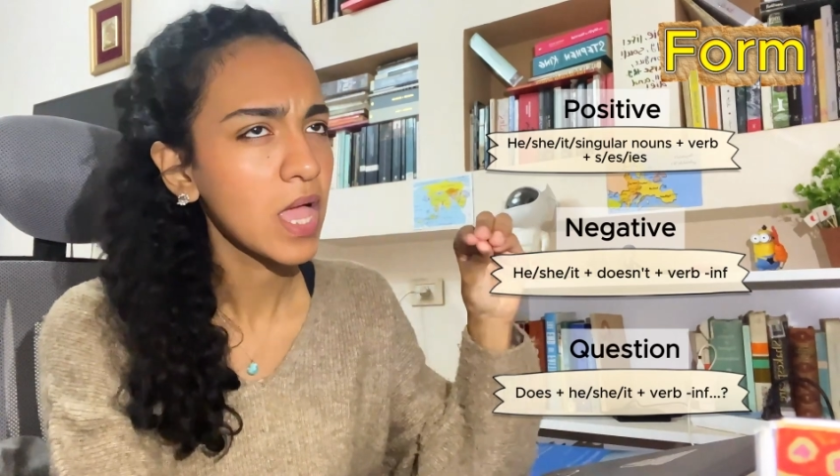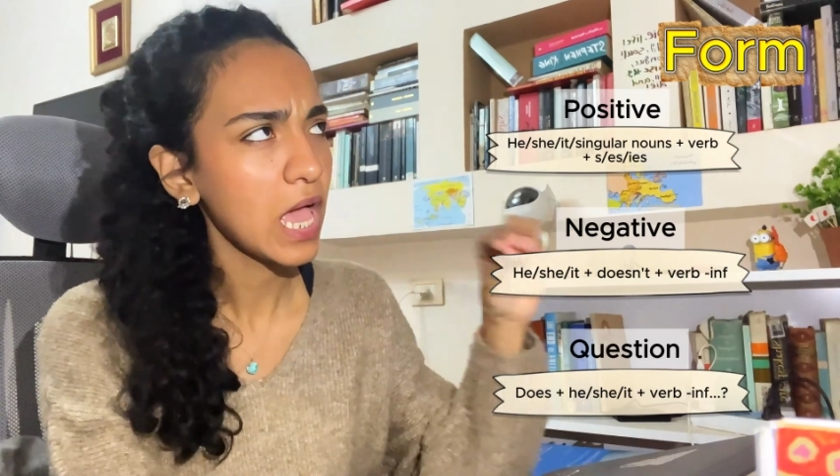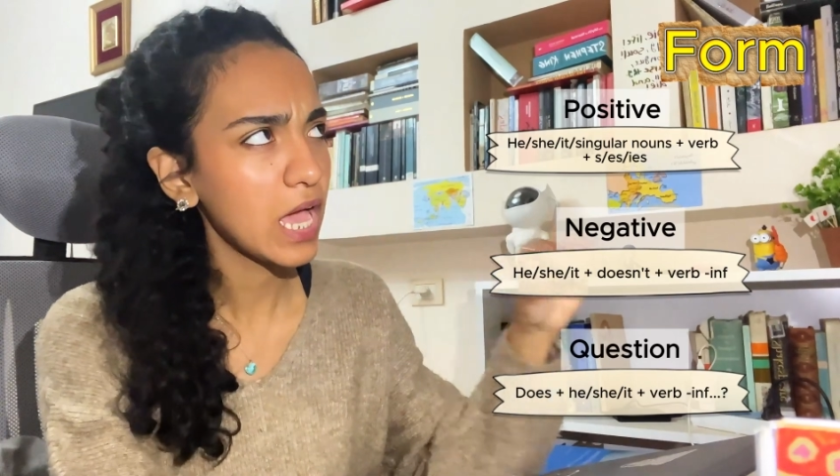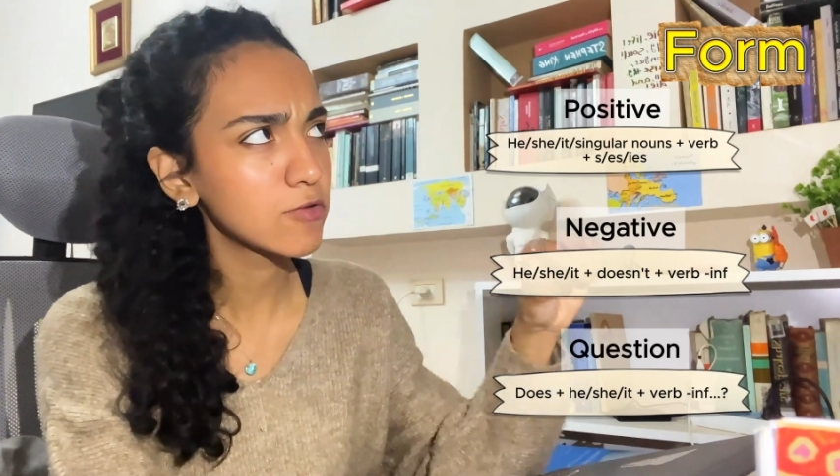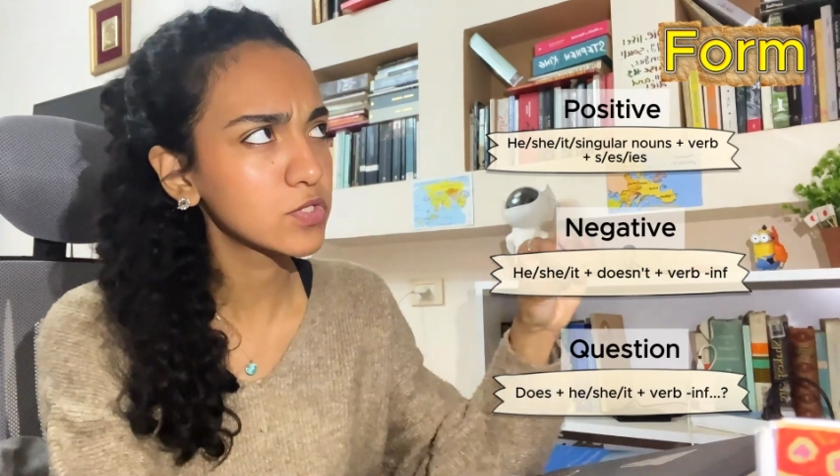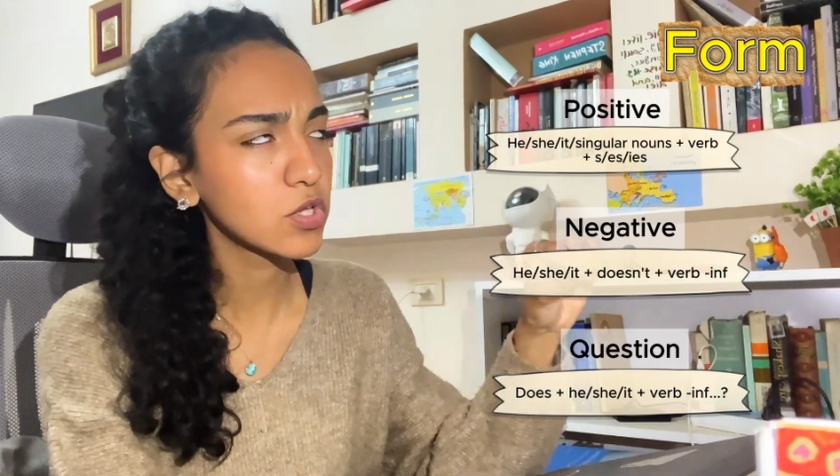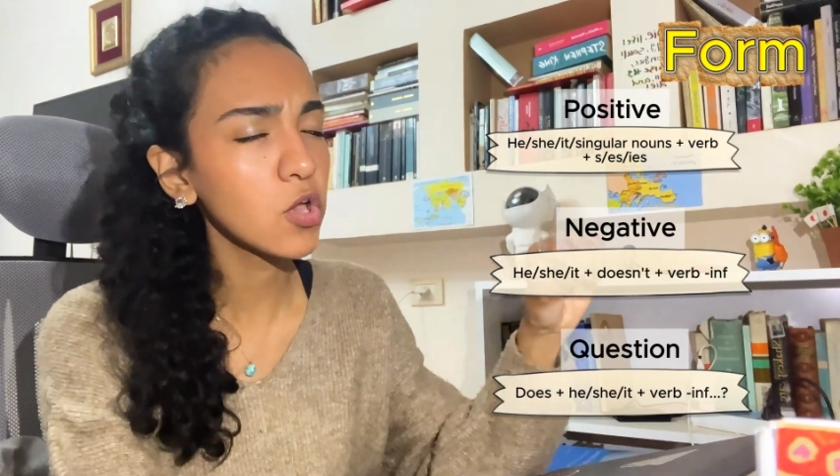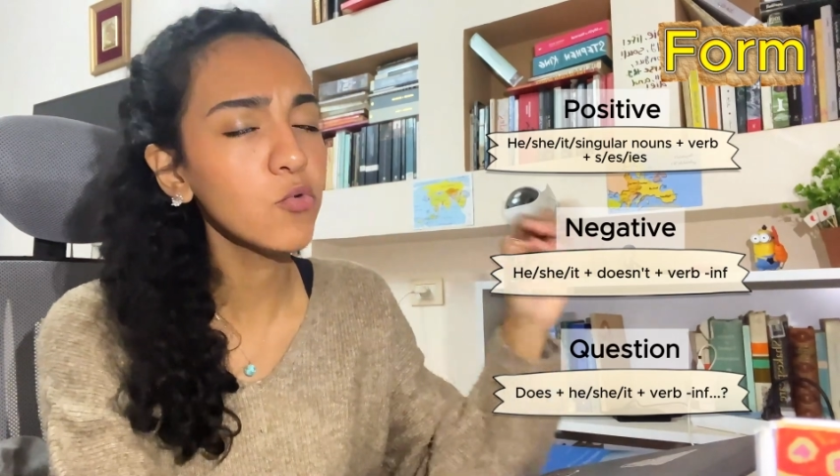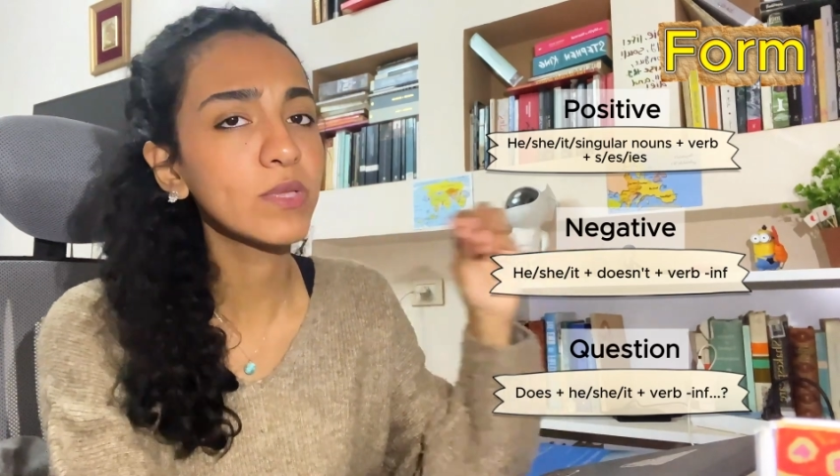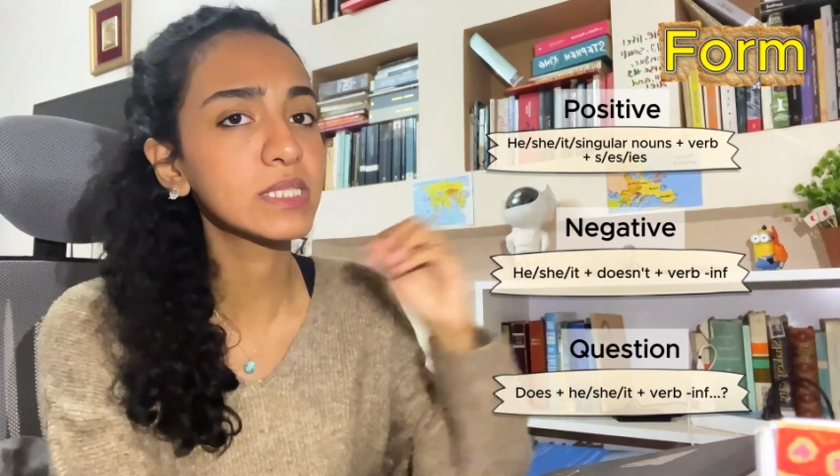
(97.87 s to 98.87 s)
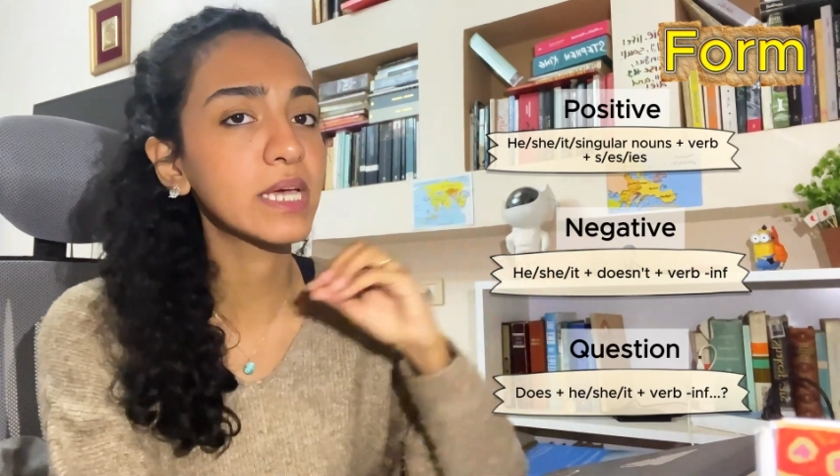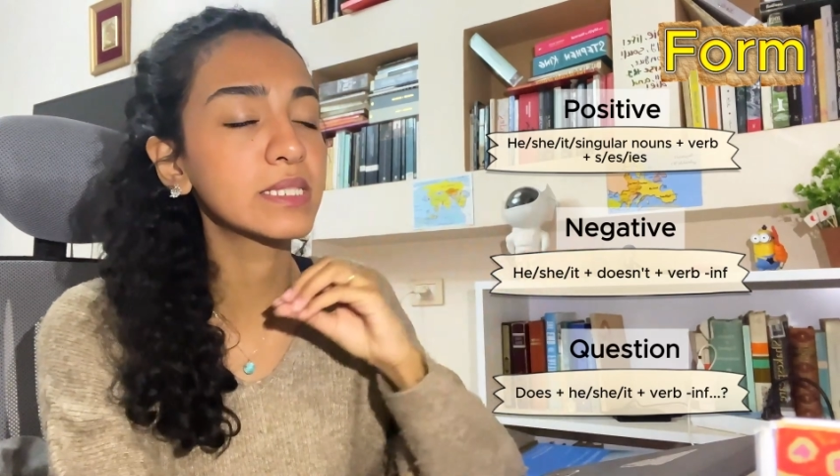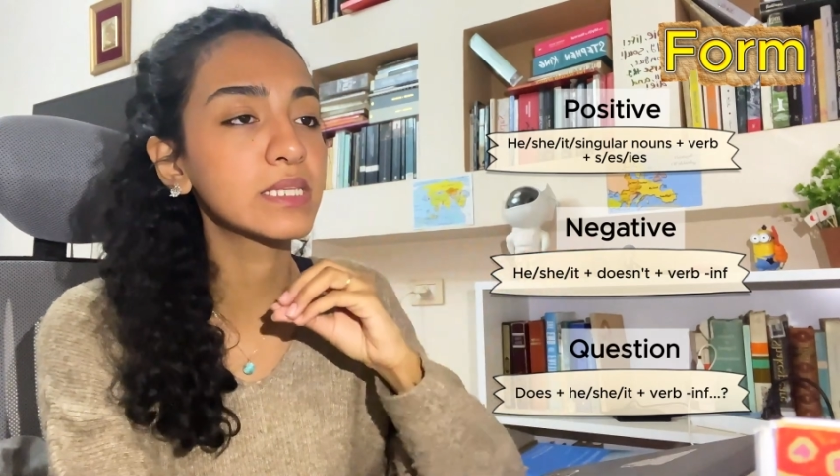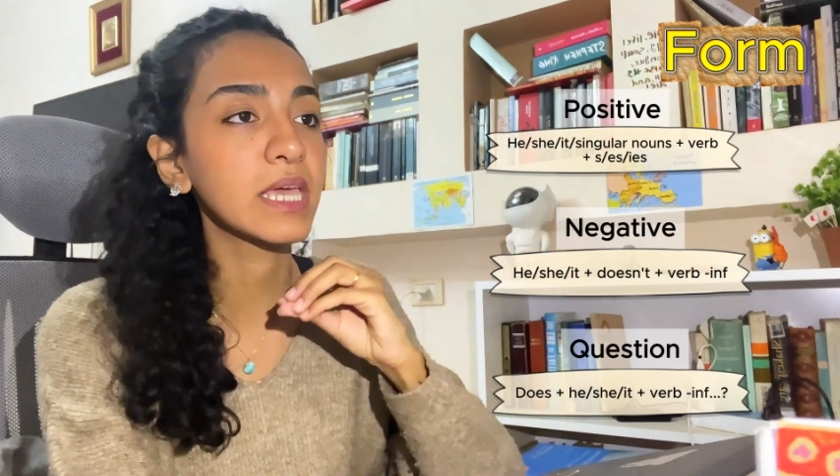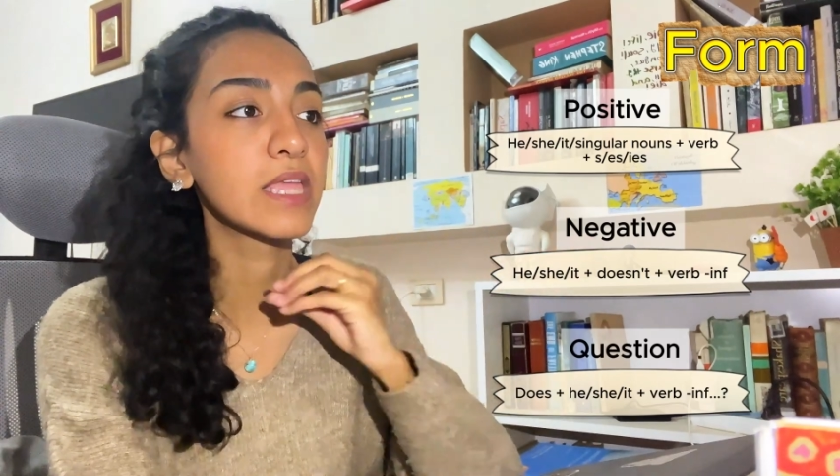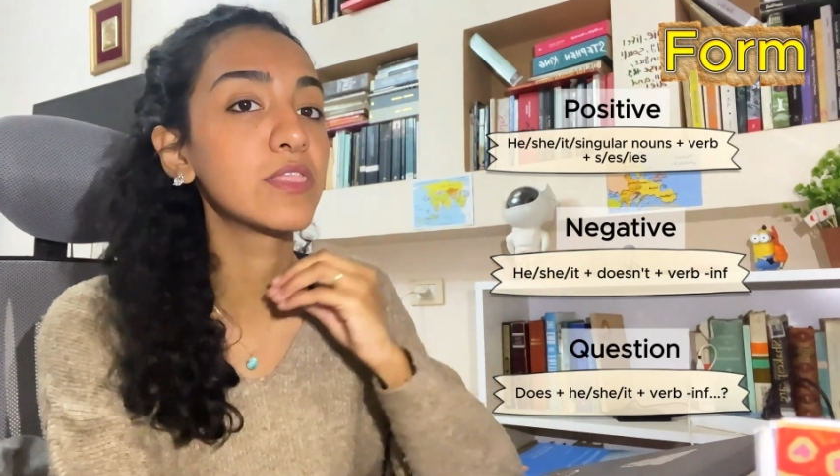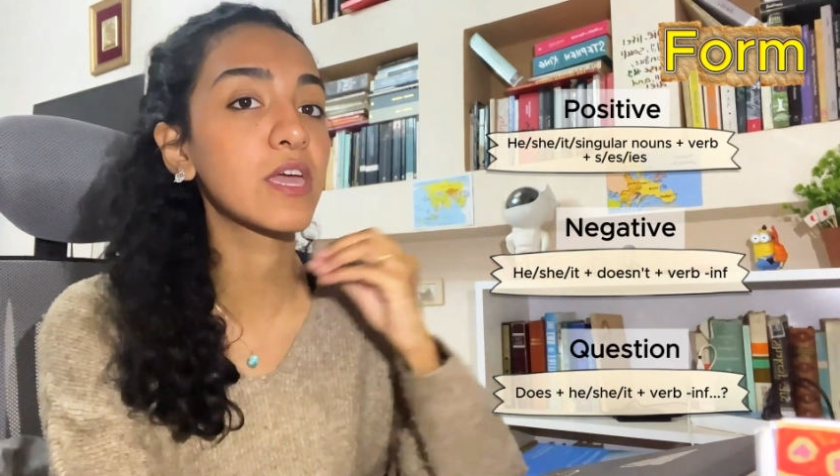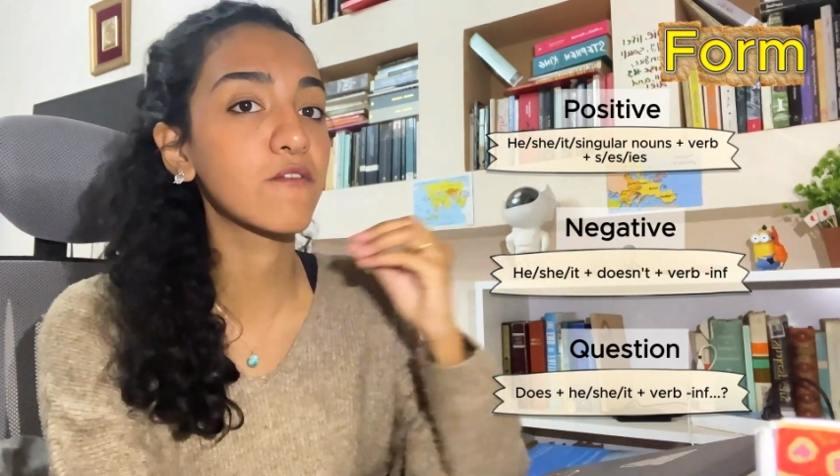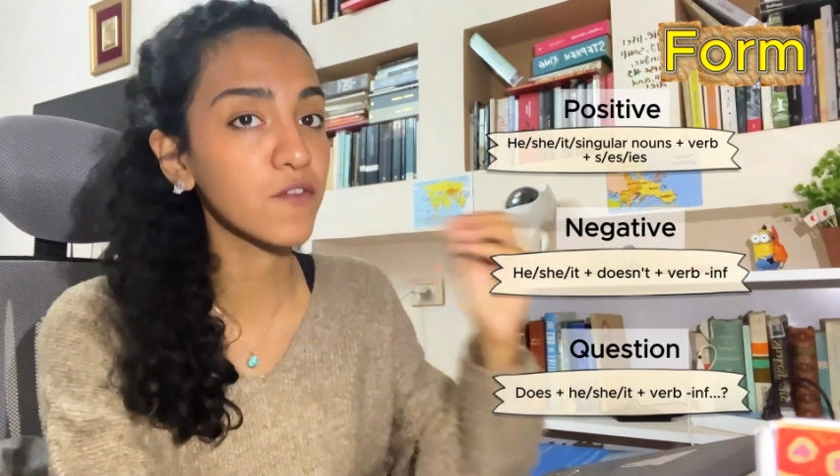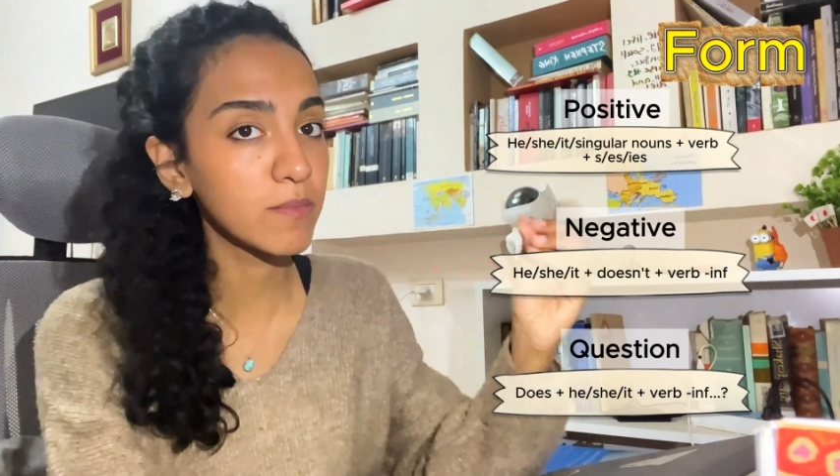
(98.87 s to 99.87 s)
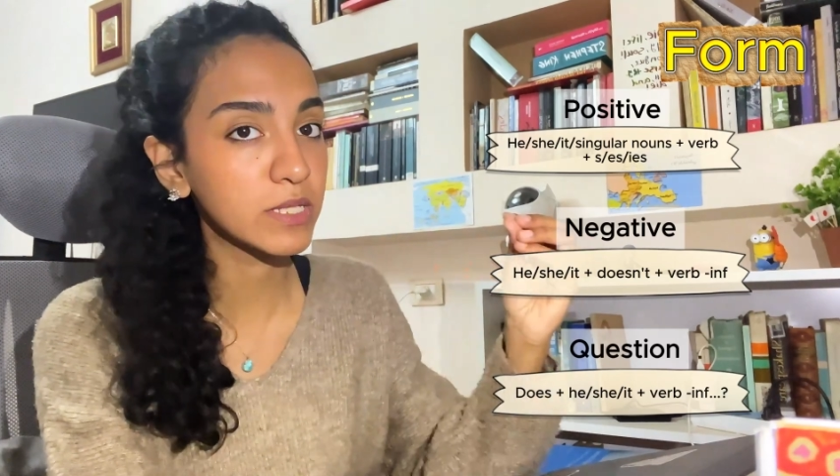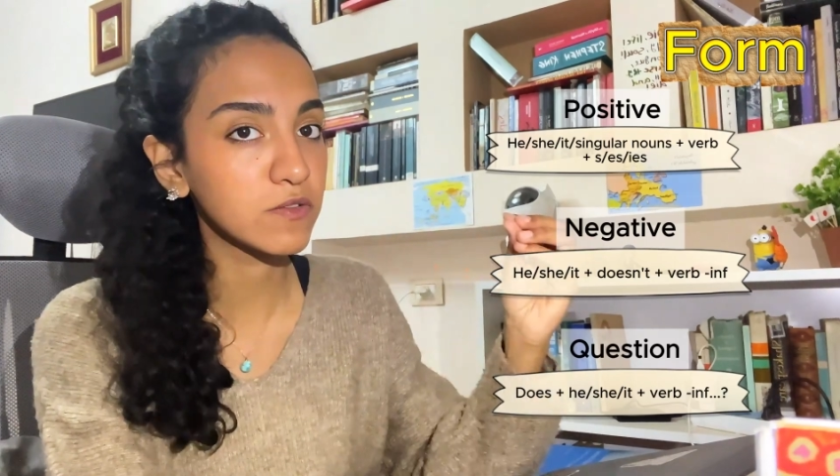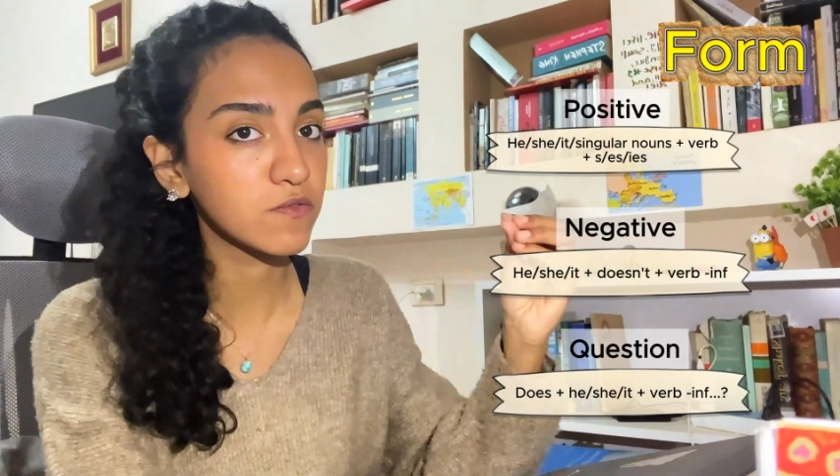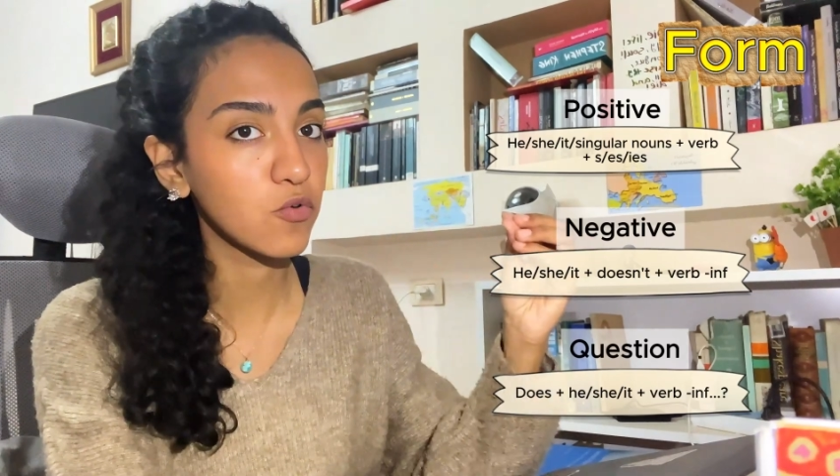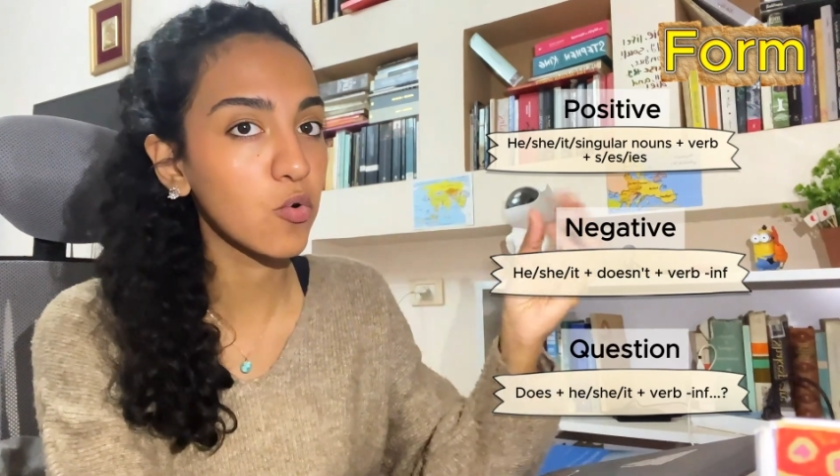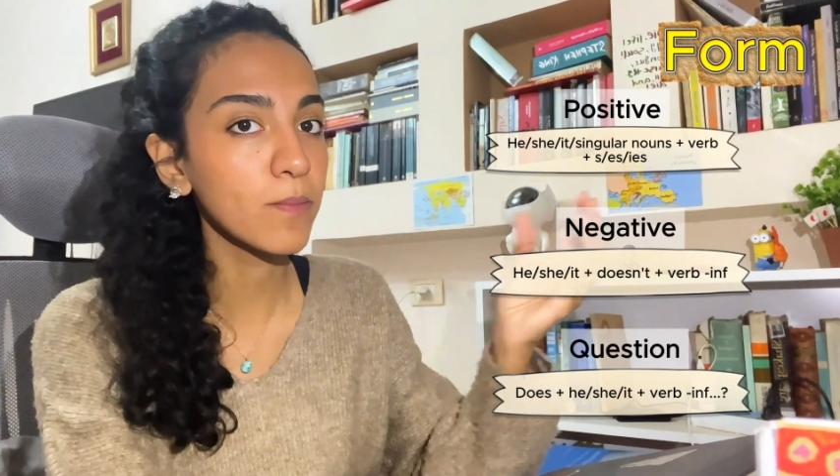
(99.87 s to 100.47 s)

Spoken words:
How so? We said in the affirmative form,